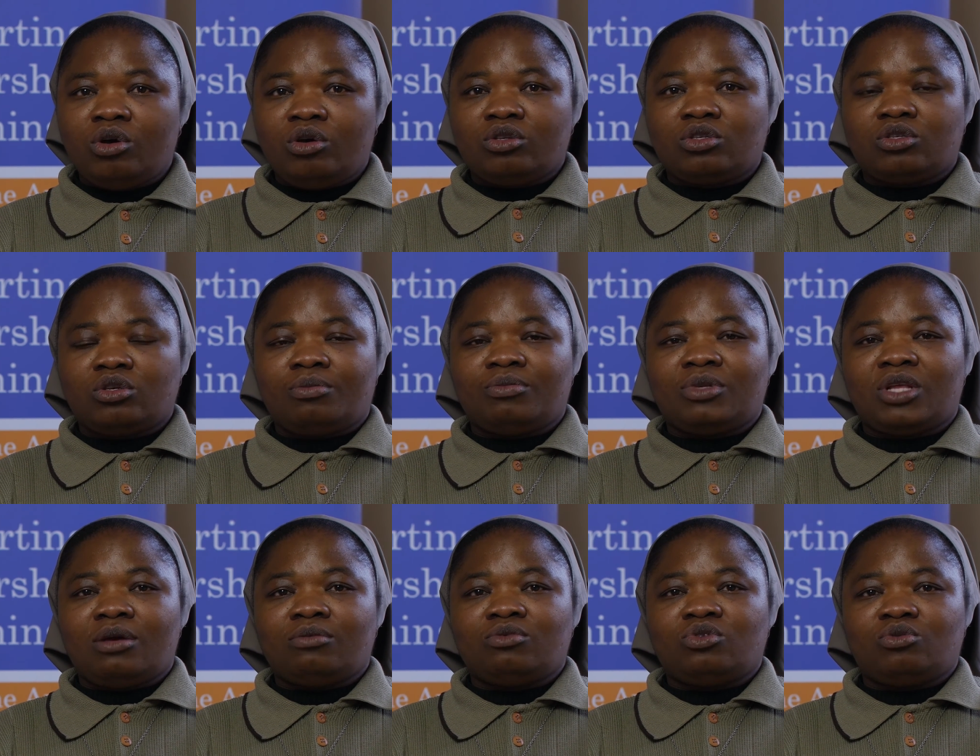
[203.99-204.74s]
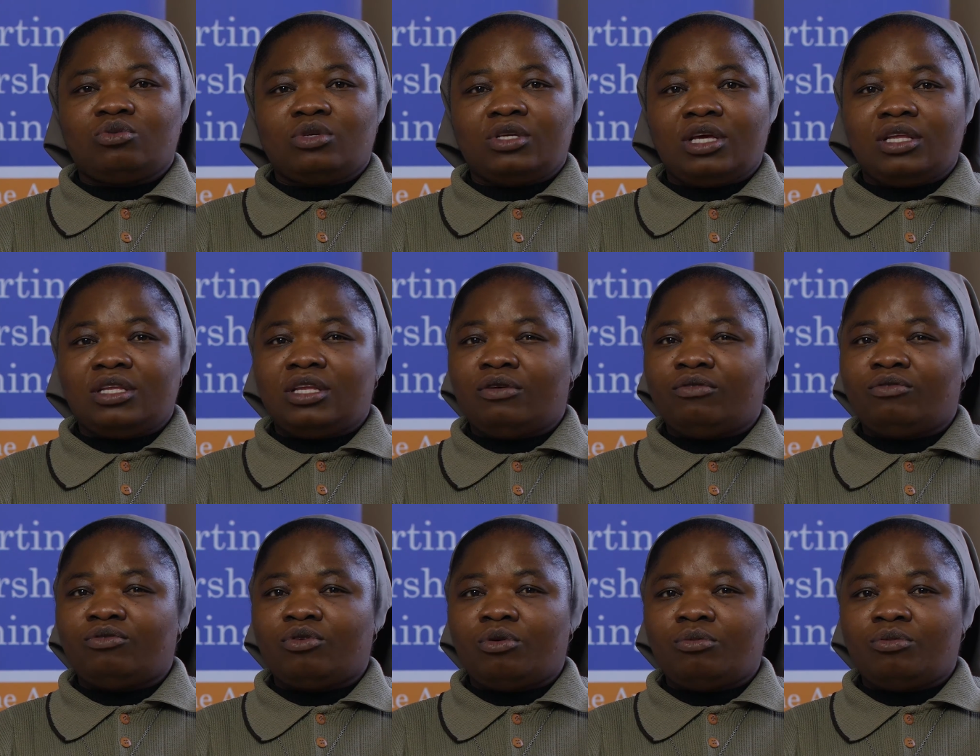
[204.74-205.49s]
Sometimes we get
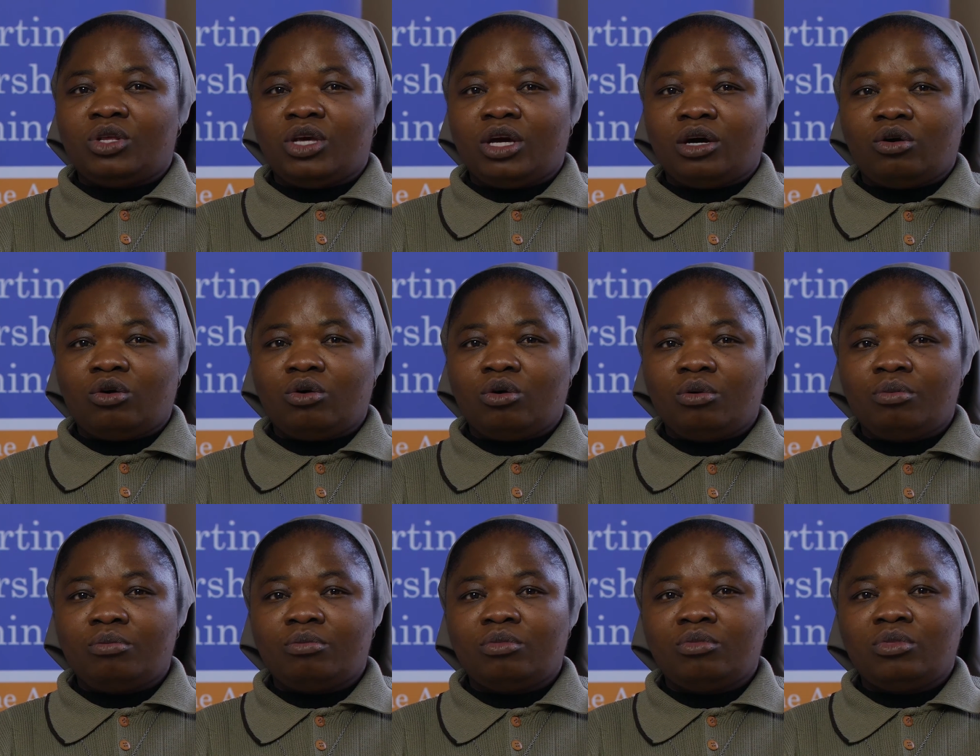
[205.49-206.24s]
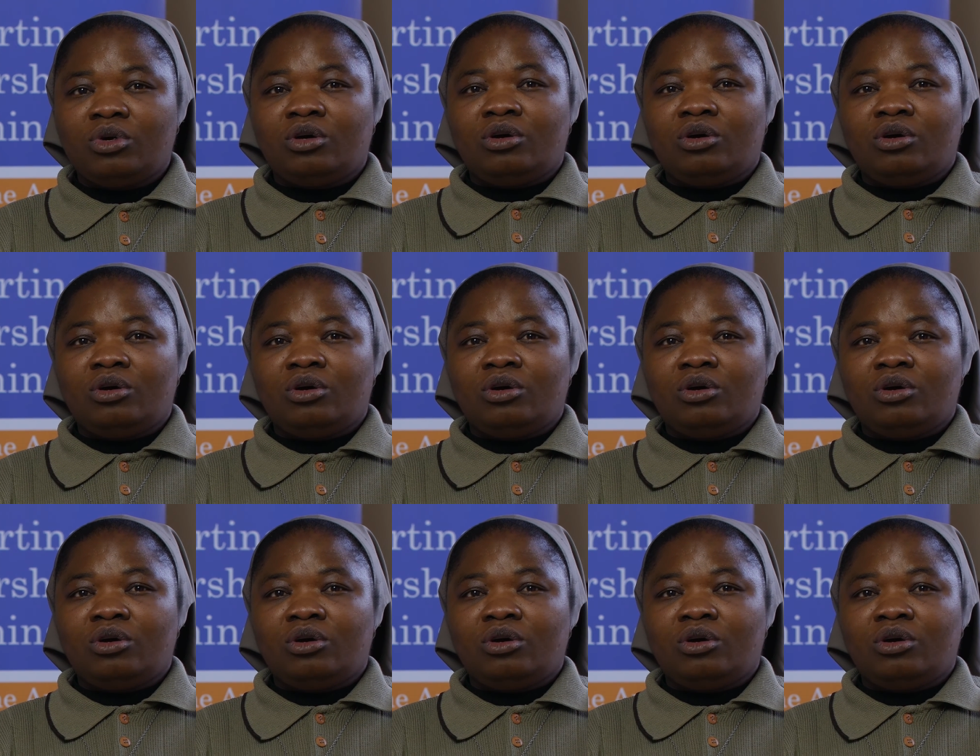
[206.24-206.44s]
them from their home,